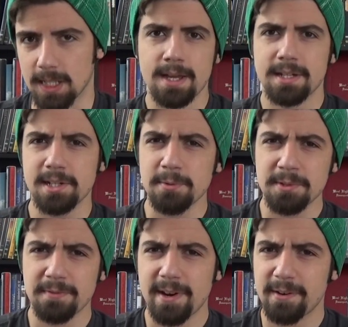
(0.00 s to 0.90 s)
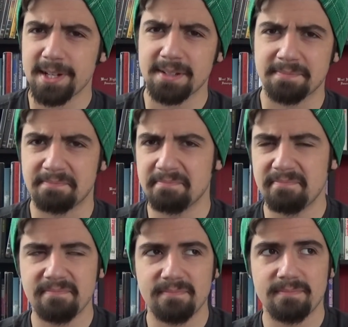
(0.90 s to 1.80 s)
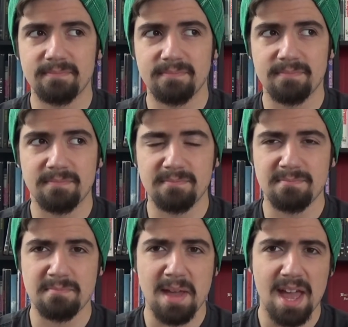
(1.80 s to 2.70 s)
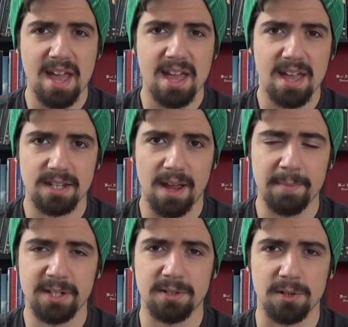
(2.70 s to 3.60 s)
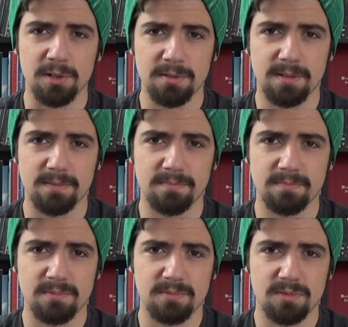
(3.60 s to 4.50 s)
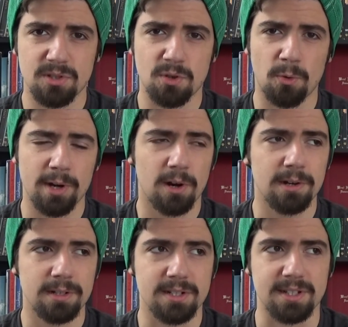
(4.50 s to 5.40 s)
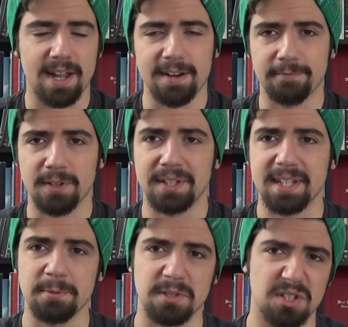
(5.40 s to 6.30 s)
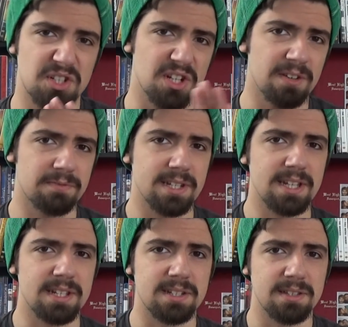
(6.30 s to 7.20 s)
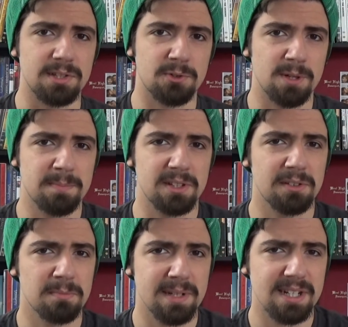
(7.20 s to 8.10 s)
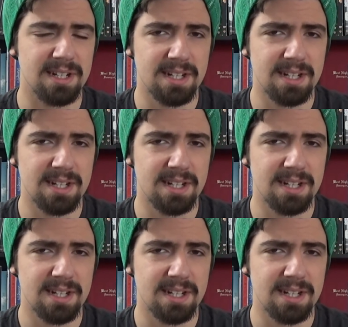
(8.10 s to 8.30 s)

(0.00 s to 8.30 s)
She was very meh. I mean, her story arc just kind of felt like it was shoved into the script a little bit.